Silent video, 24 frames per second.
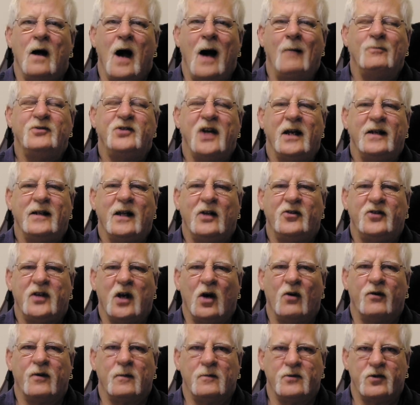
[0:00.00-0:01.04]
I'm Jay
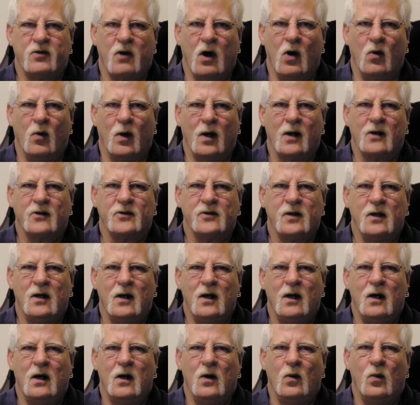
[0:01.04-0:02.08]
Desio from DroneWorks.
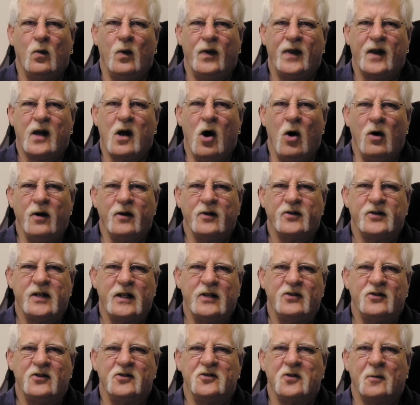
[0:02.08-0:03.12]
With the colder
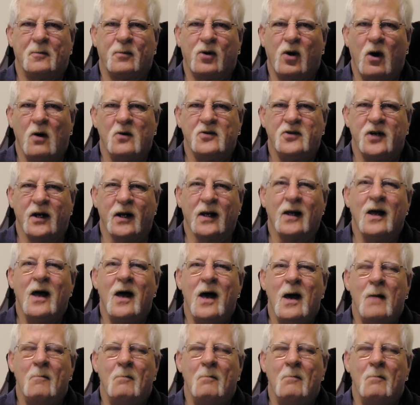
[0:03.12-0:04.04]
seasons approaching,